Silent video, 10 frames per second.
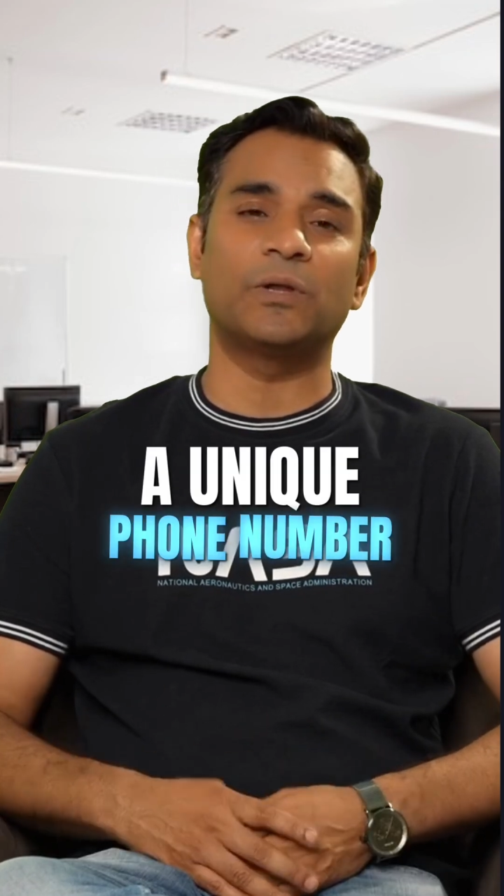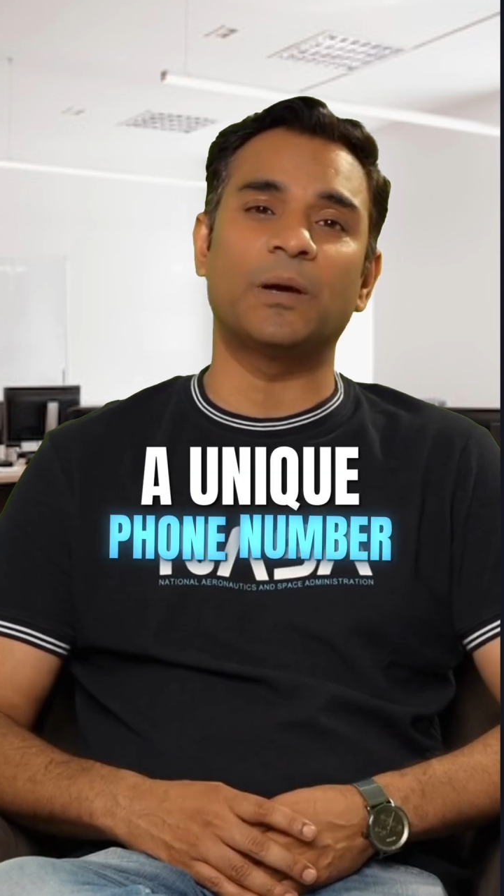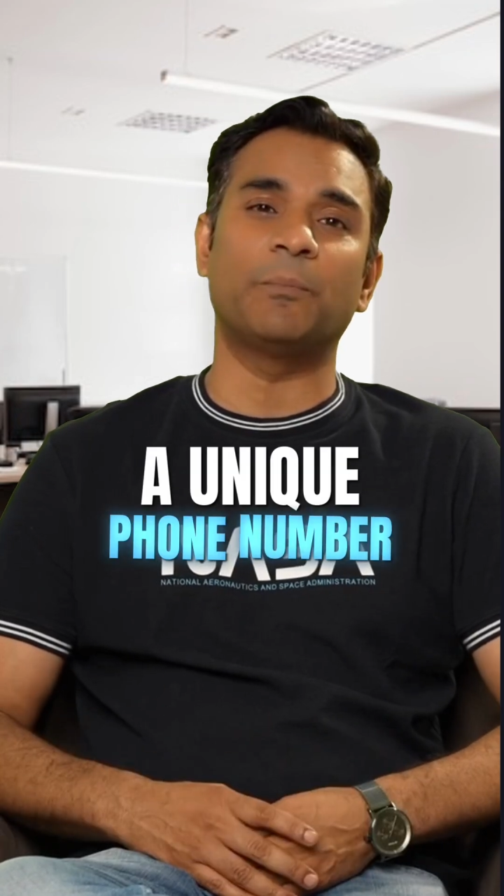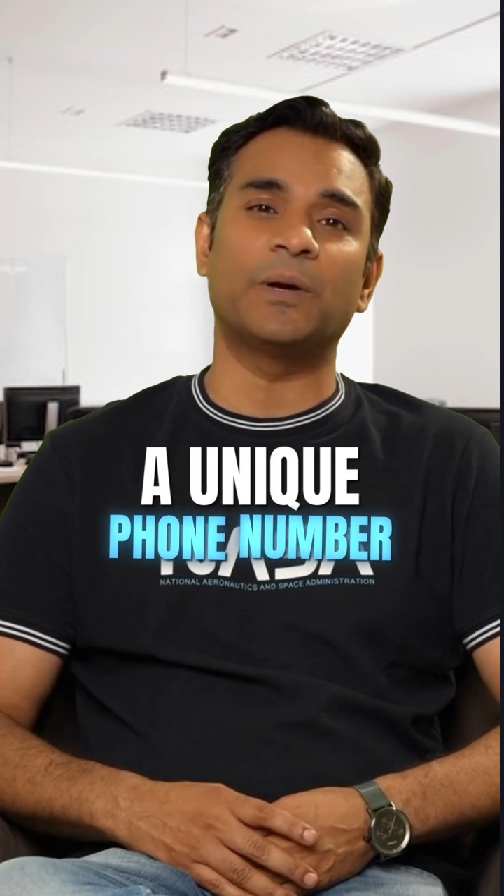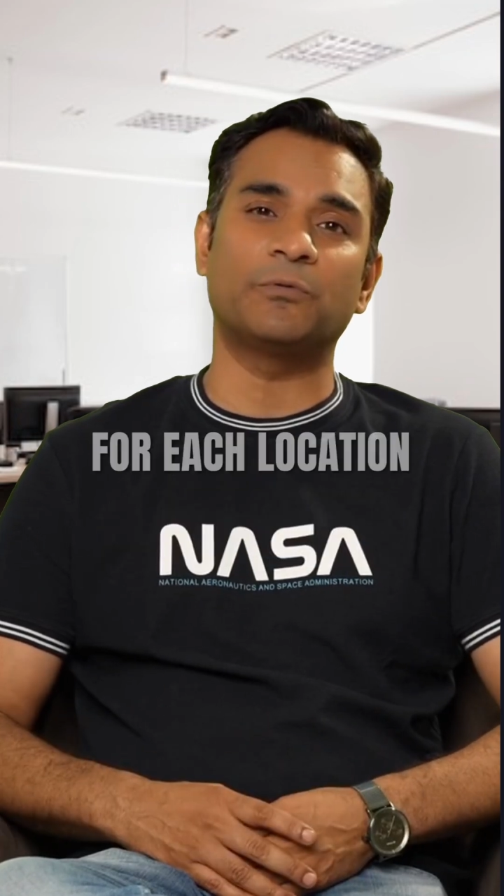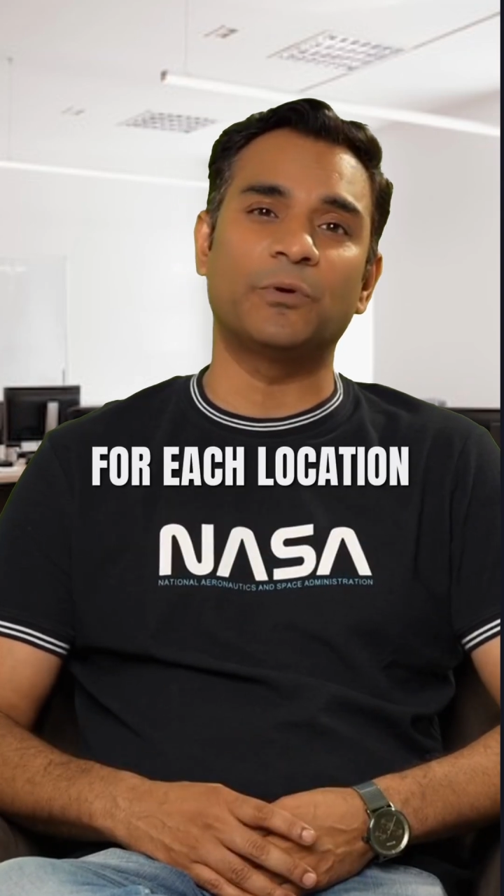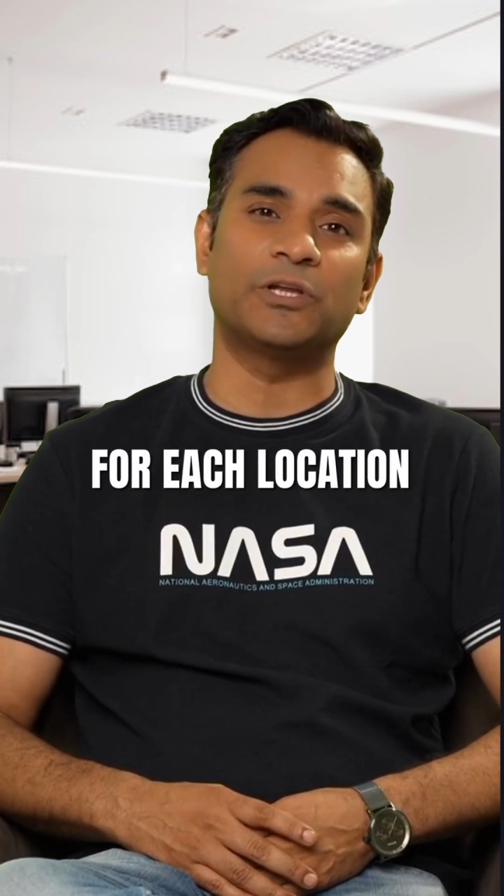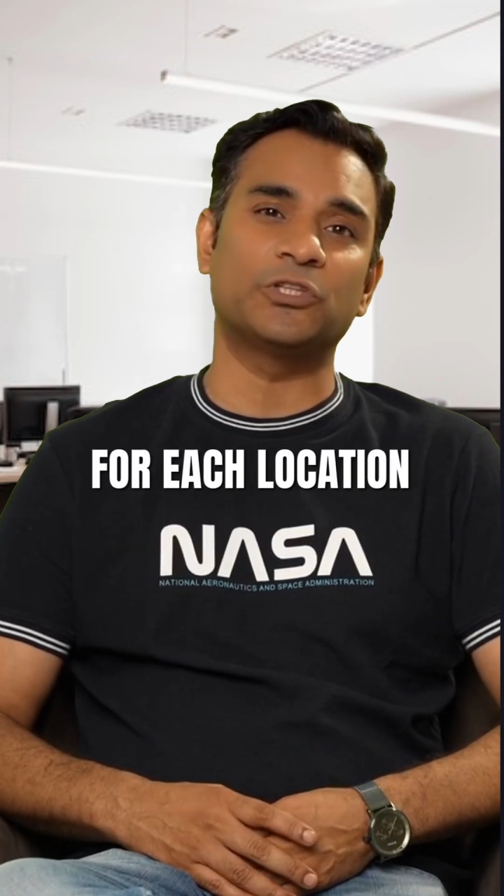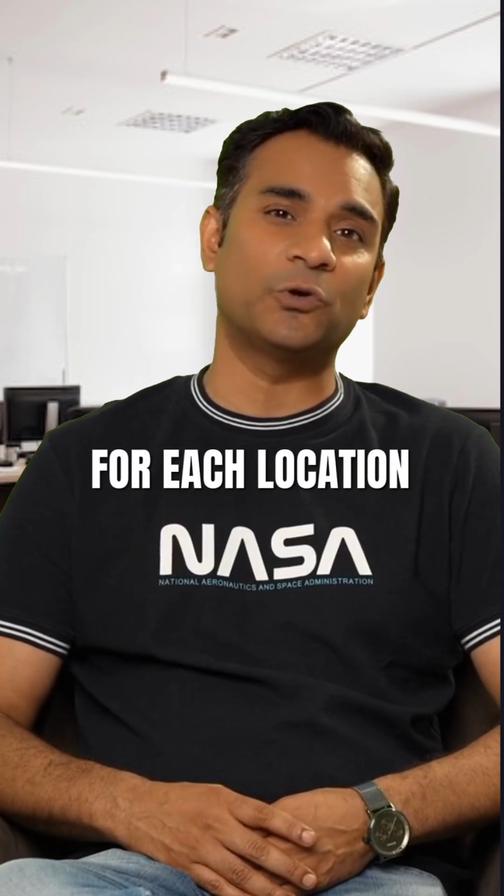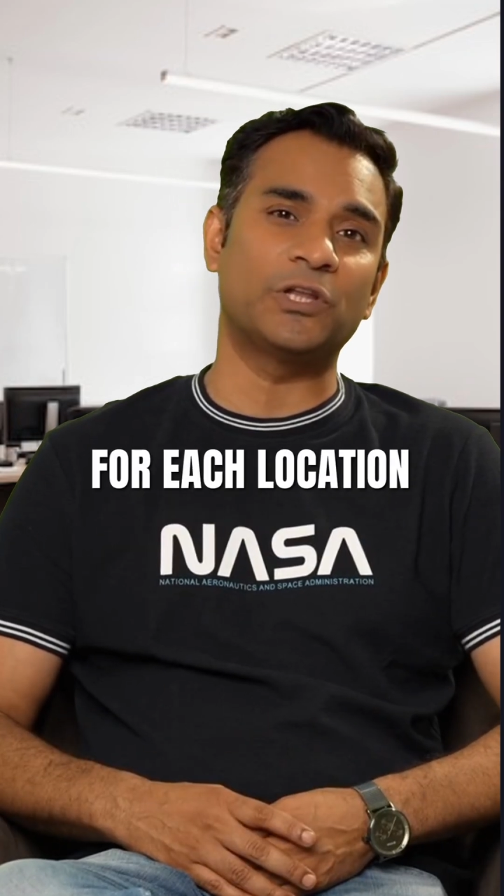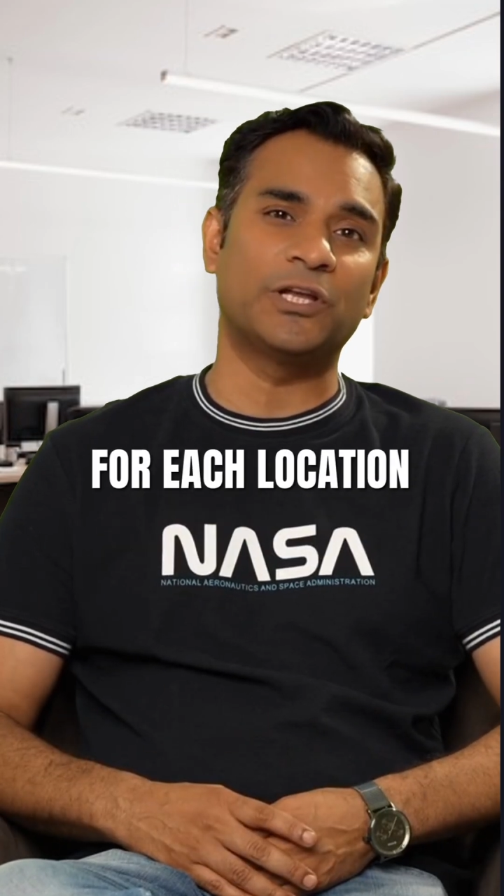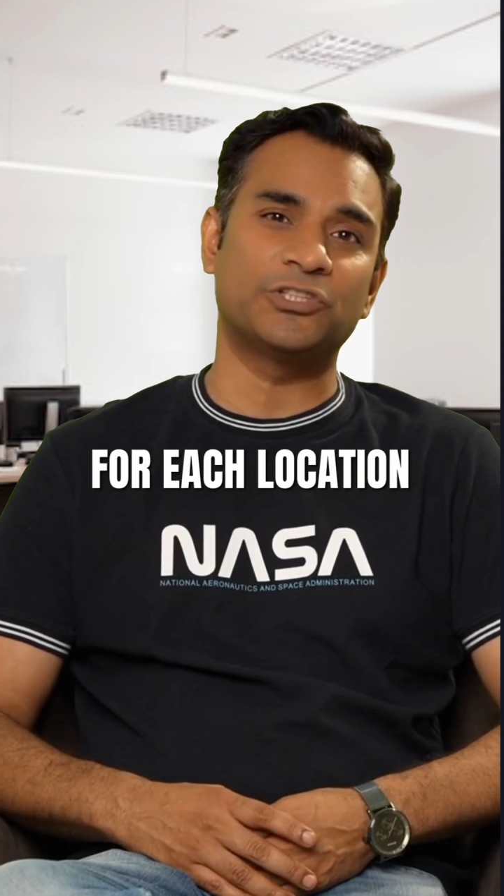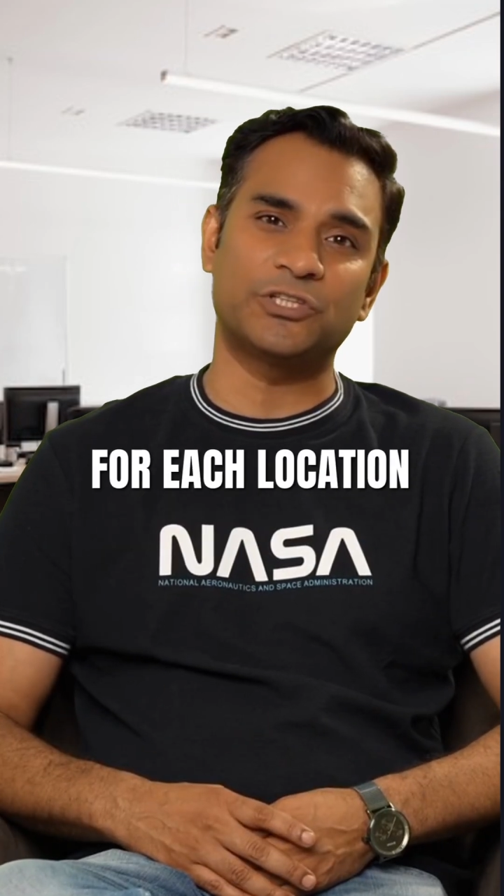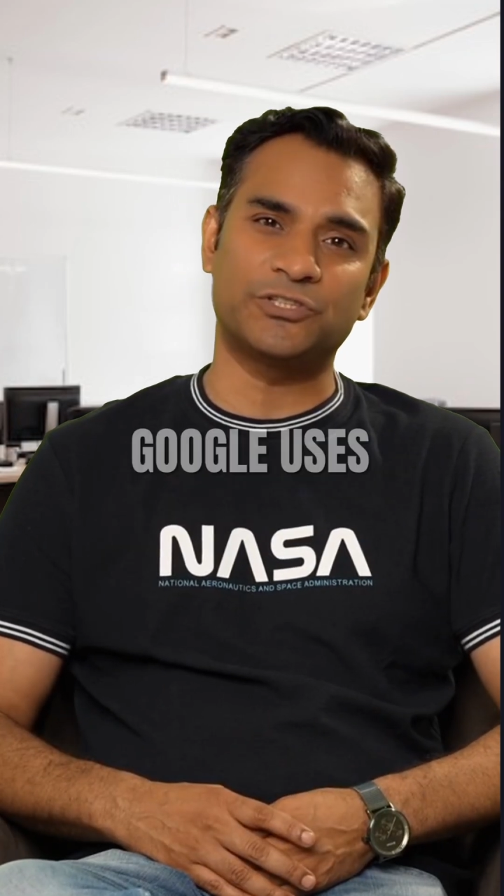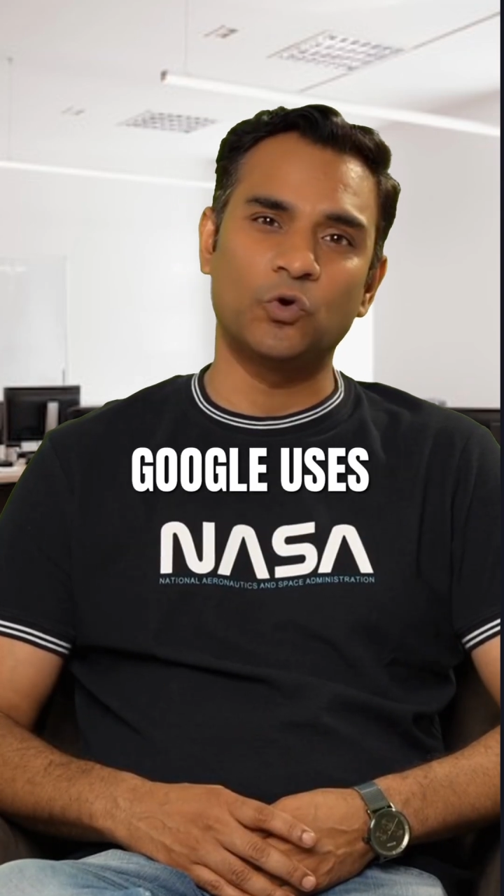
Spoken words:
number for each location.